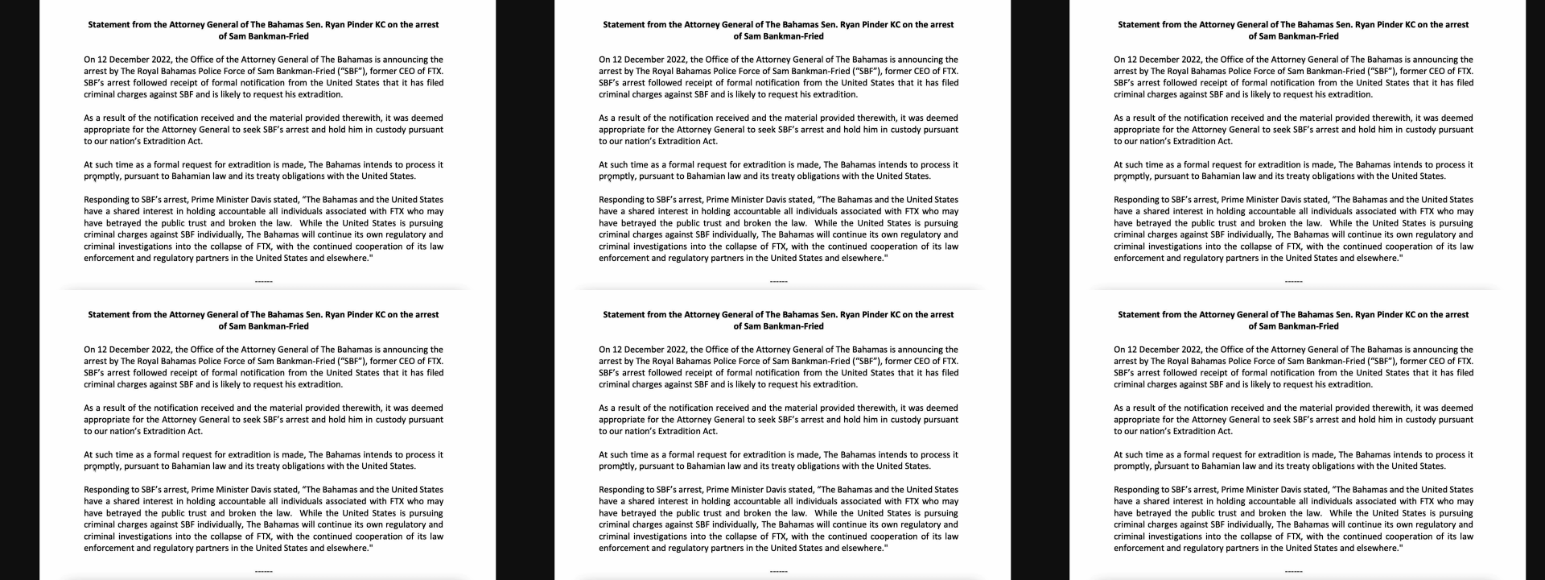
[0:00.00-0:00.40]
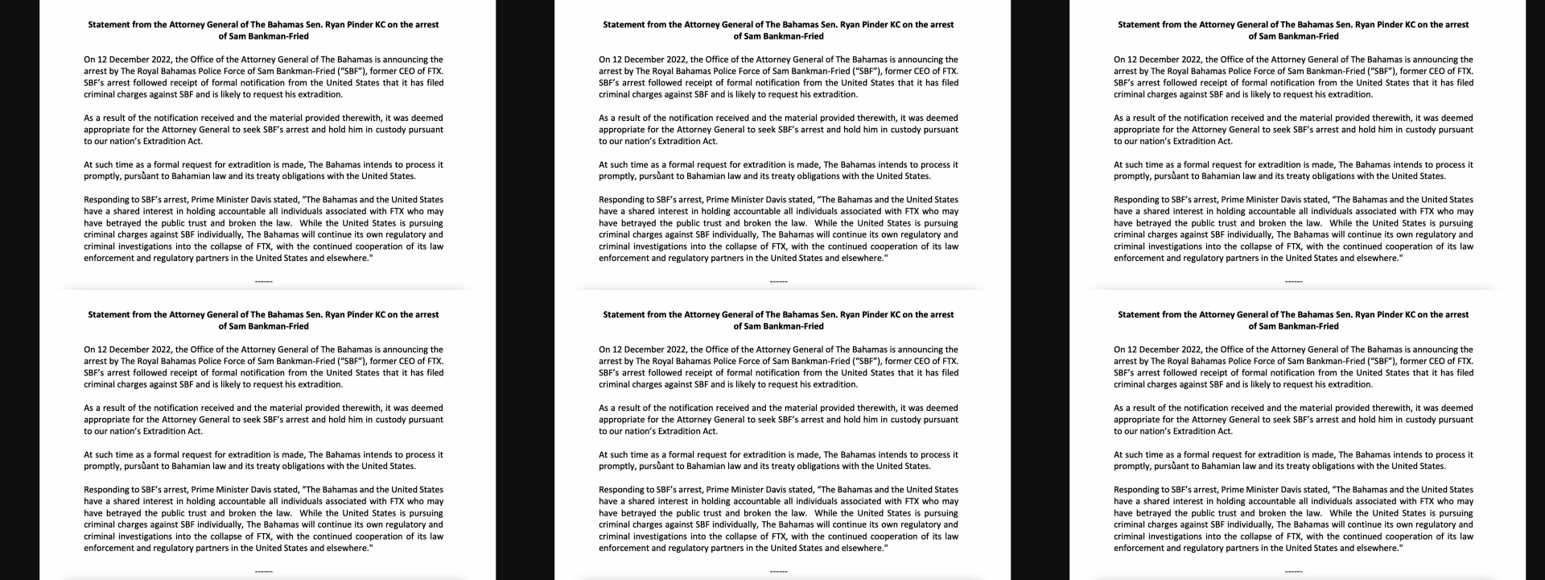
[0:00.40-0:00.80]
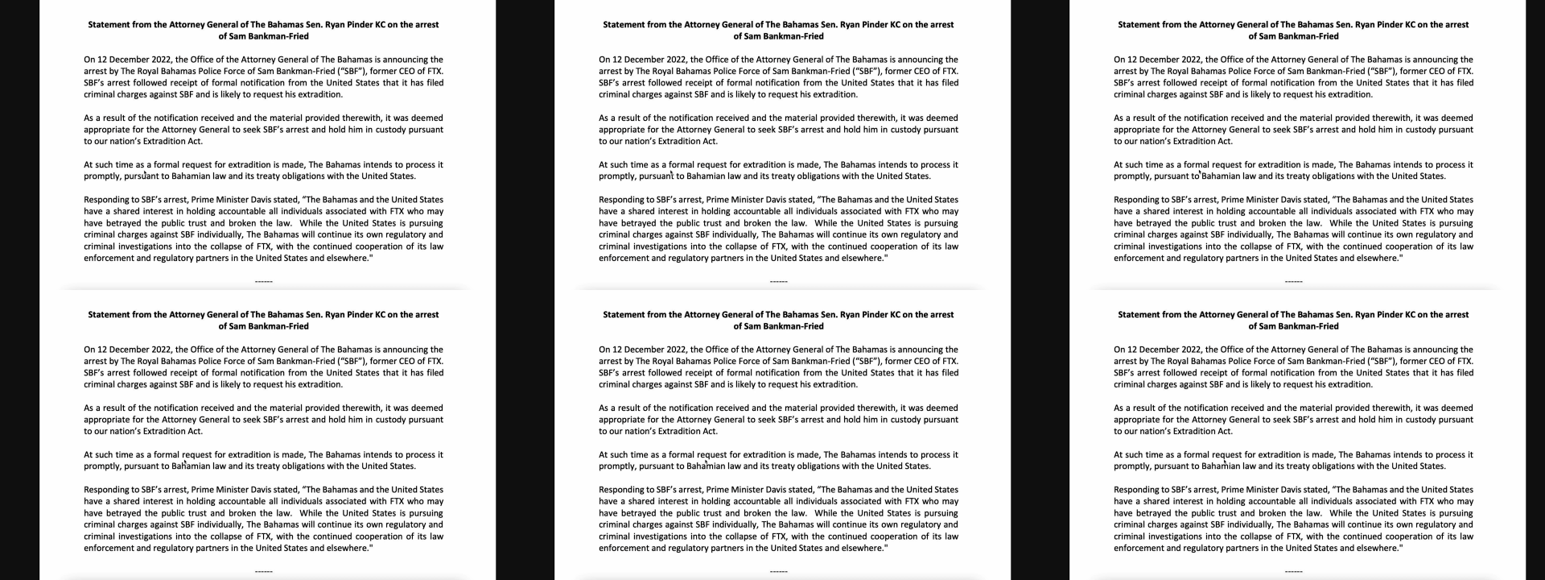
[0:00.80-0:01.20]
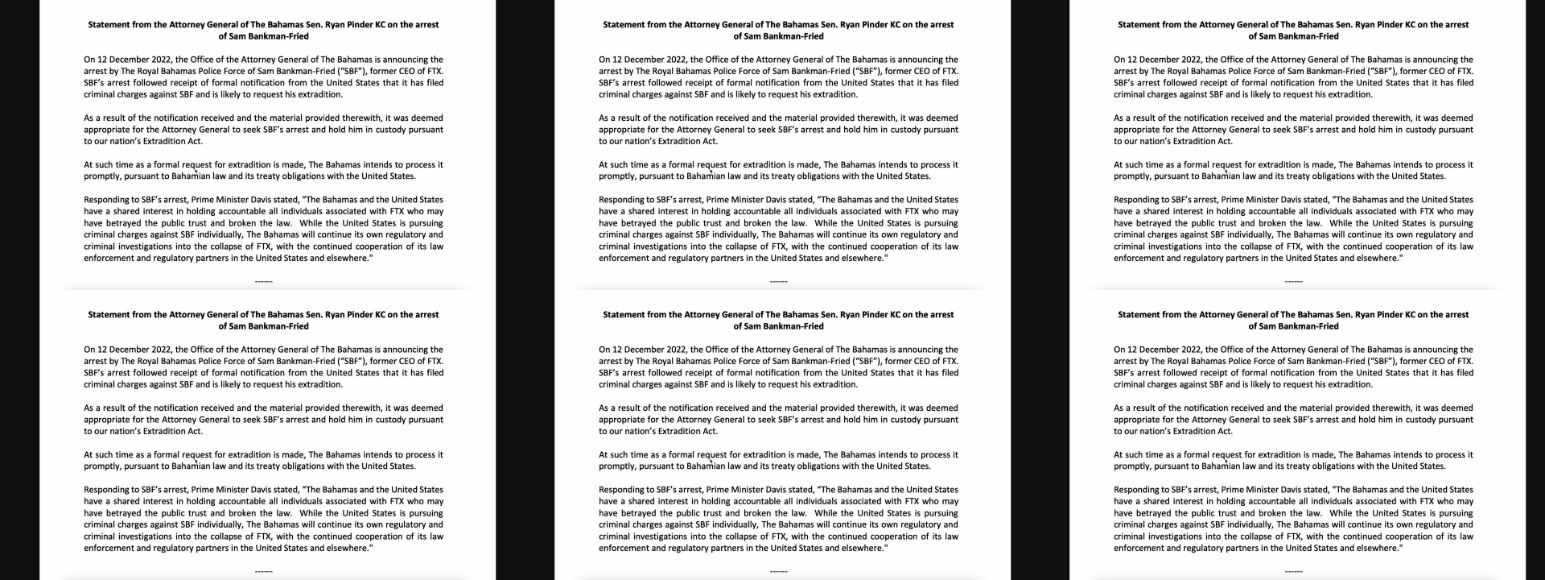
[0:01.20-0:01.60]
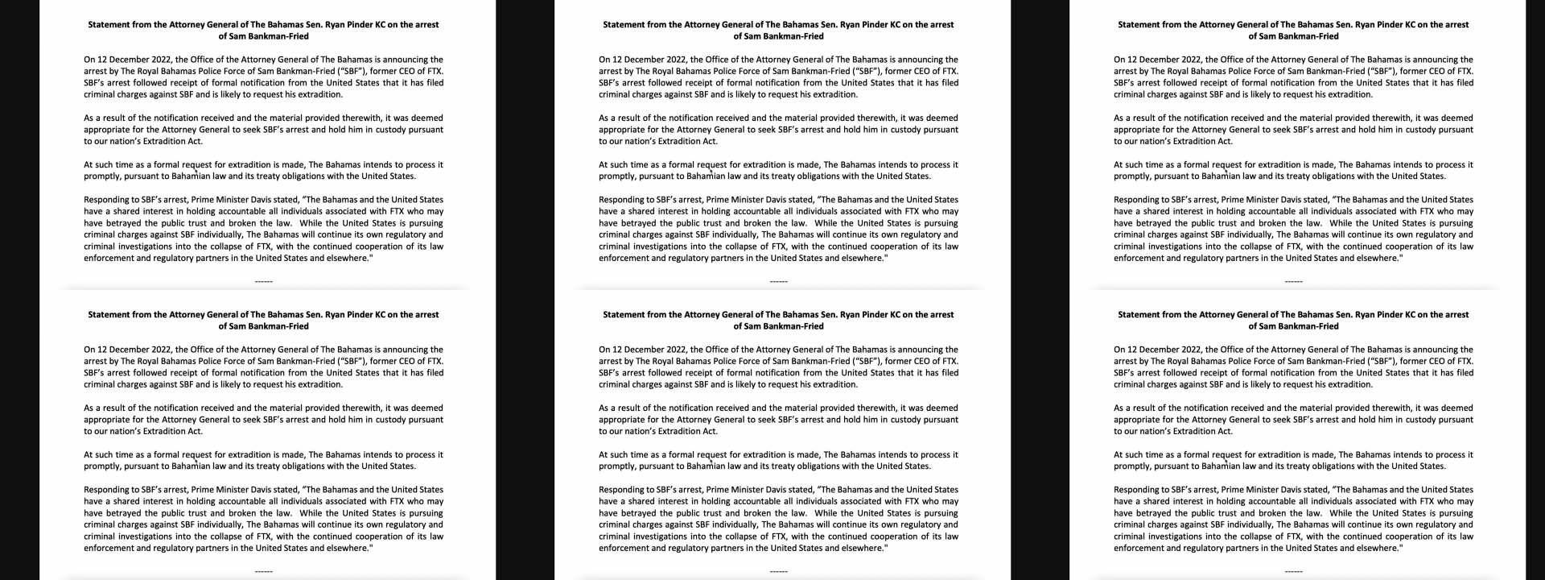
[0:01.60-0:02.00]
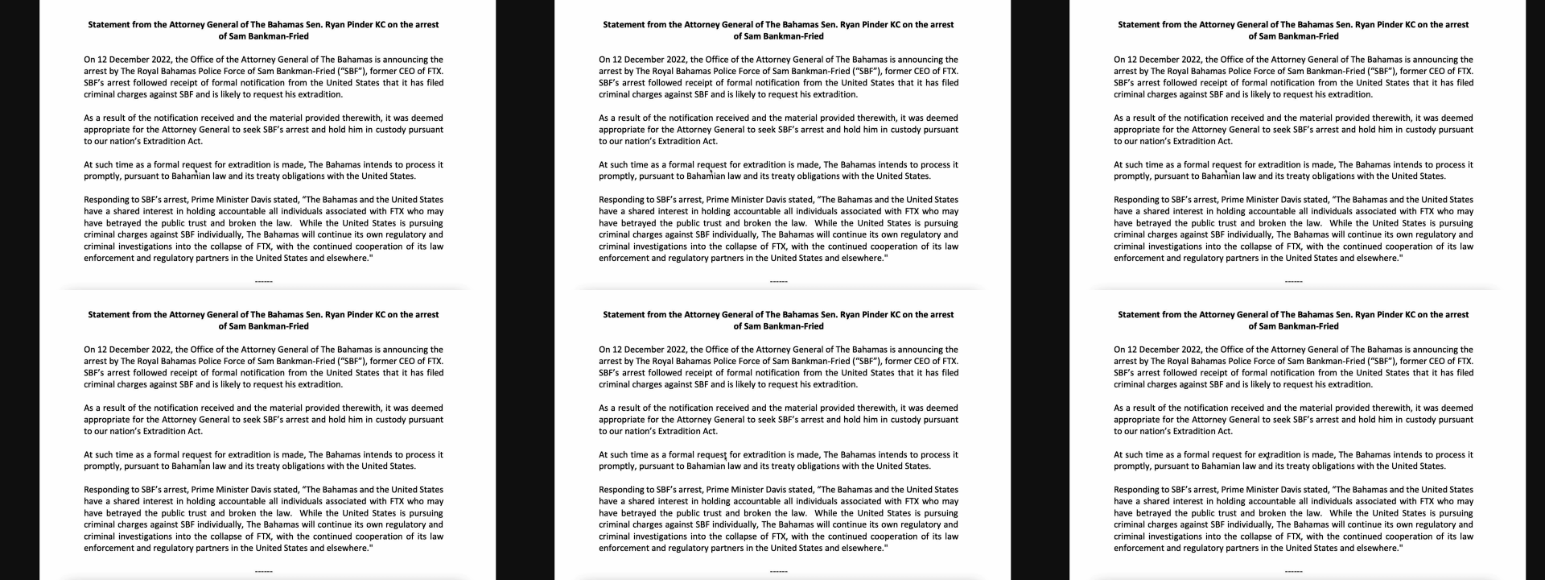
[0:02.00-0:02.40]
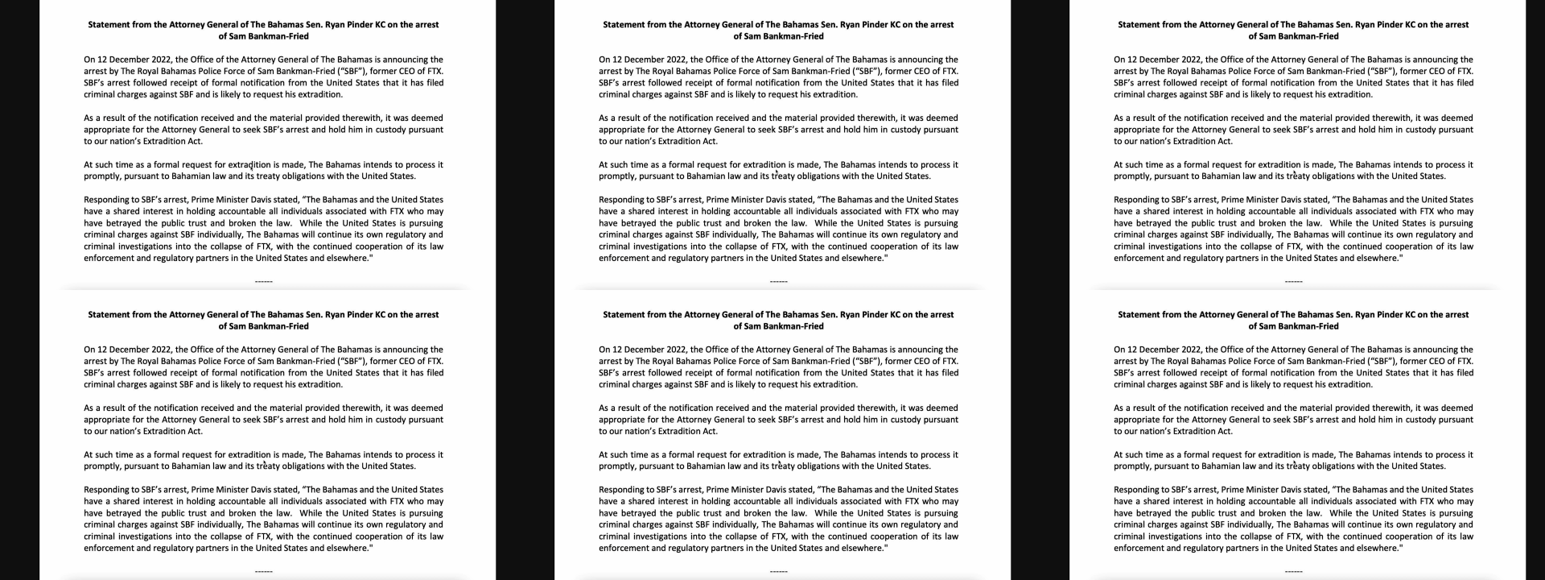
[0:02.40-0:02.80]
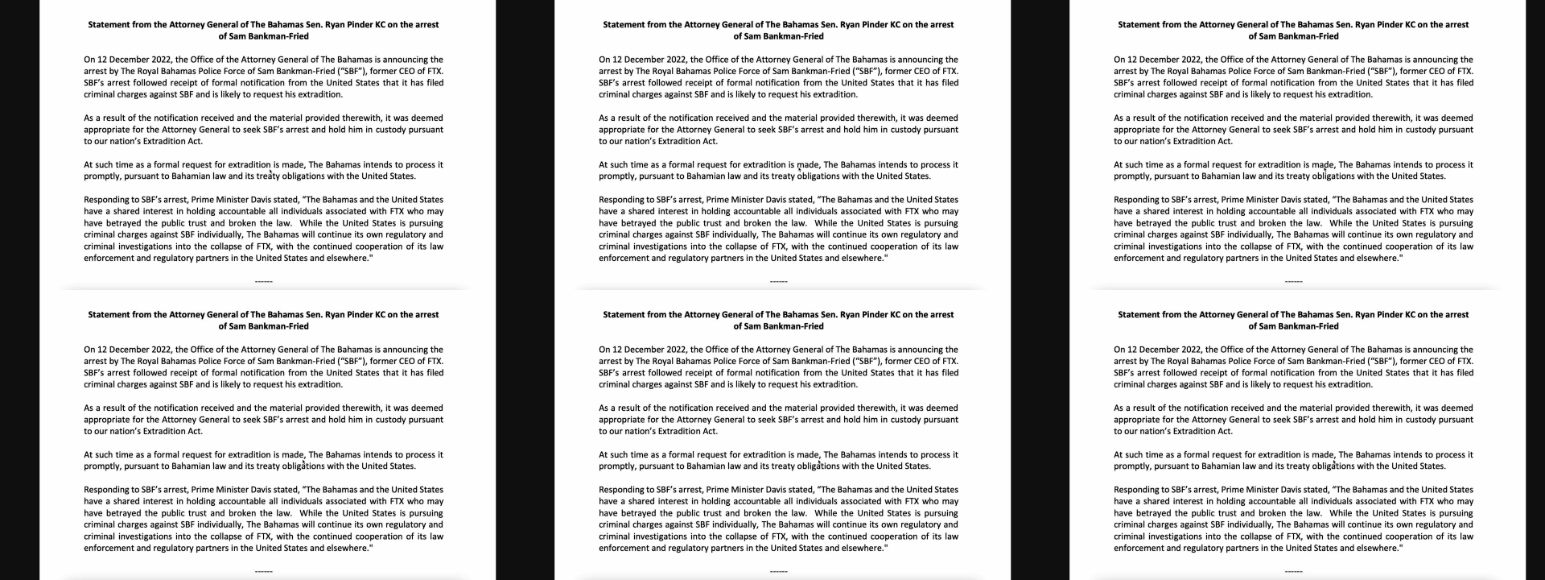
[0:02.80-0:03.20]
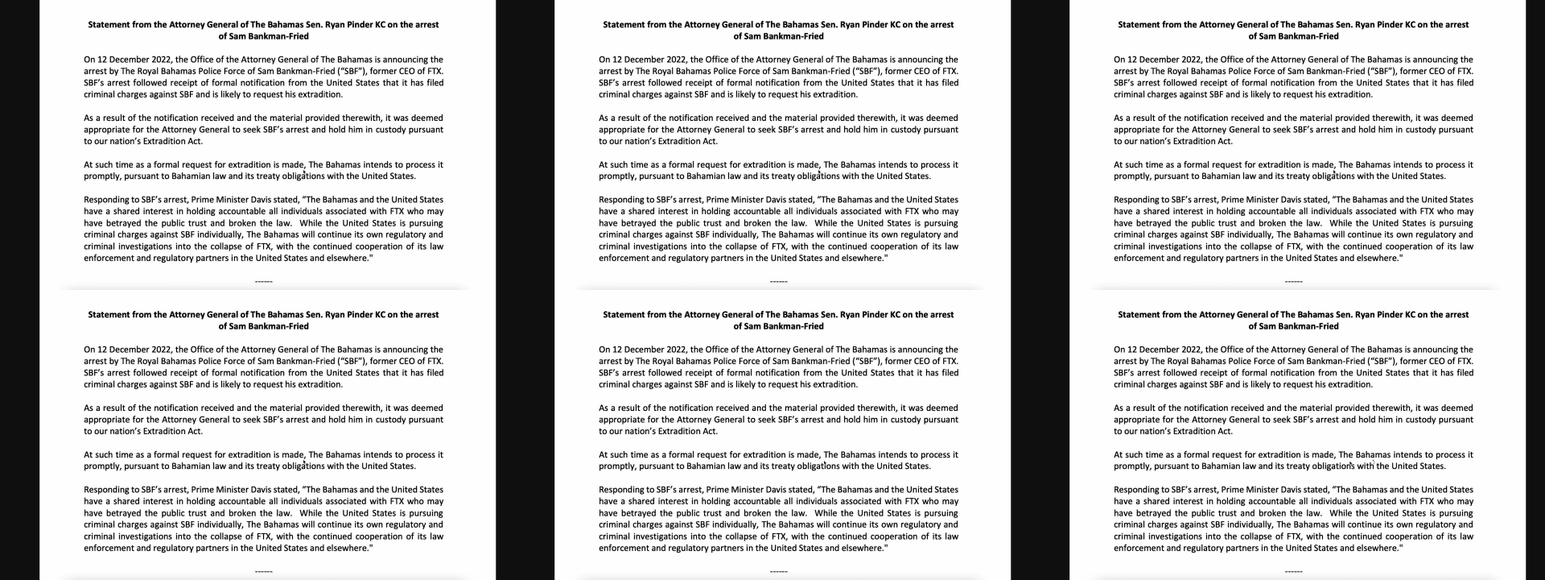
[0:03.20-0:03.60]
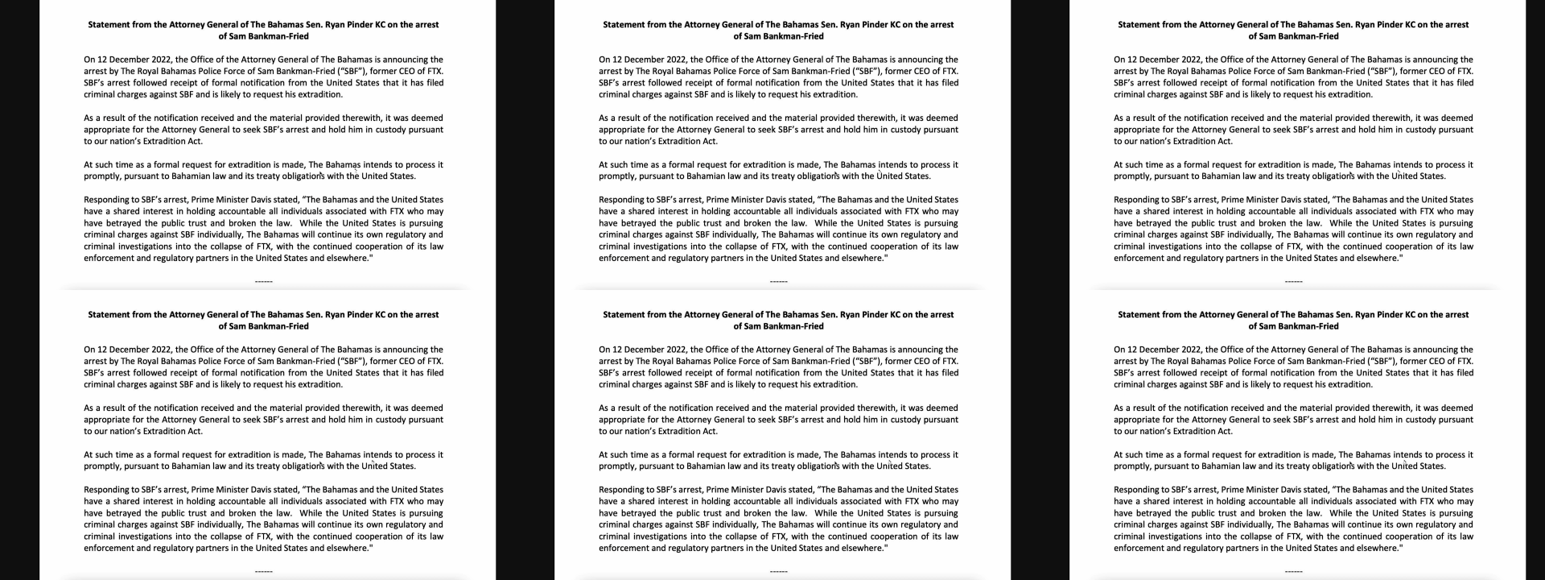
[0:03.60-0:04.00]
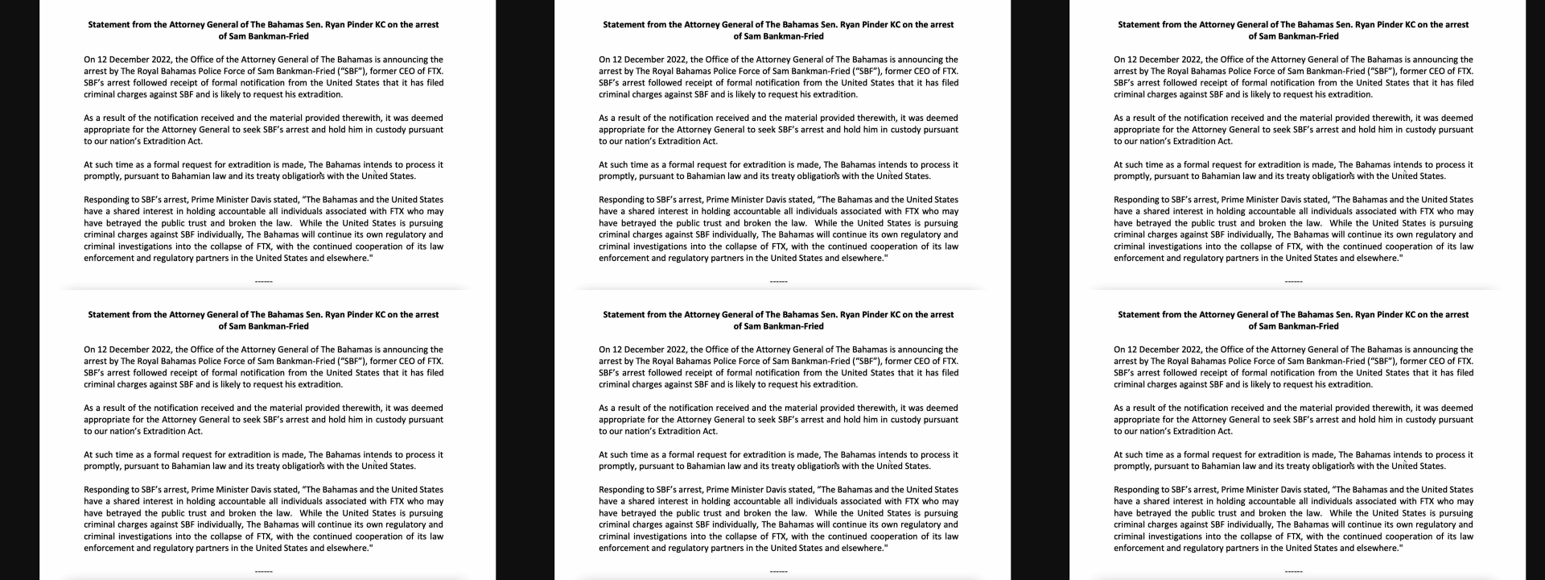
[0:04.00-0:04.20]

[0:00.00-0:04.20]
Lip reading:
Nobody's mouth can be seen.